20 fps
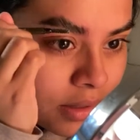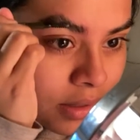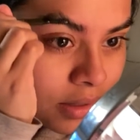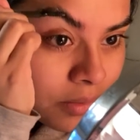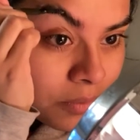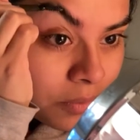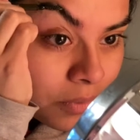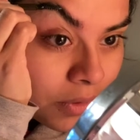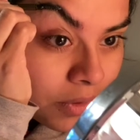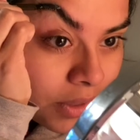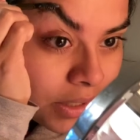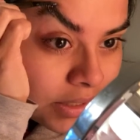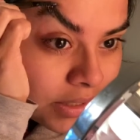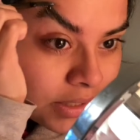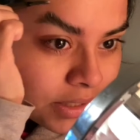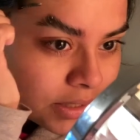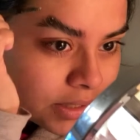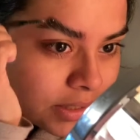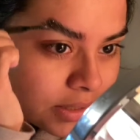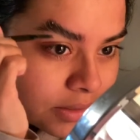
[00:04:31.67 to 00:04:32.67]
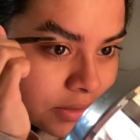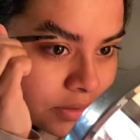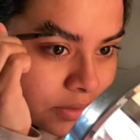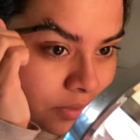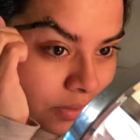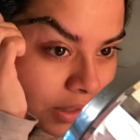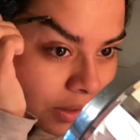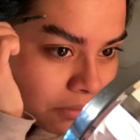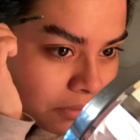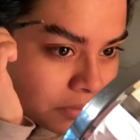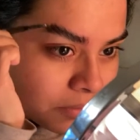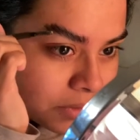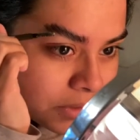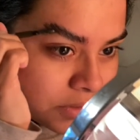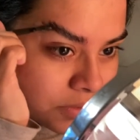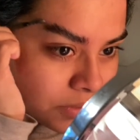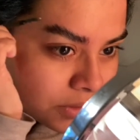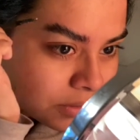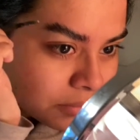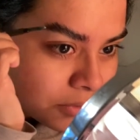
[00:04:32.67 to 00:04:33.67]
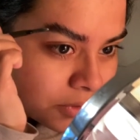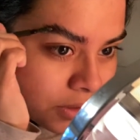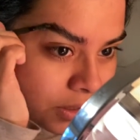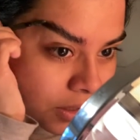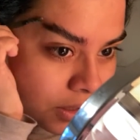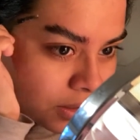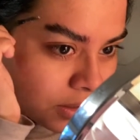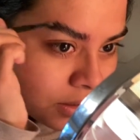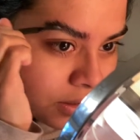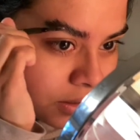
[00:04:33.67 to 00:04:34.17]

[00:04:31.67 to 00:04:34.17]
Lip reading: And well, I didn't, so now I want to anymore.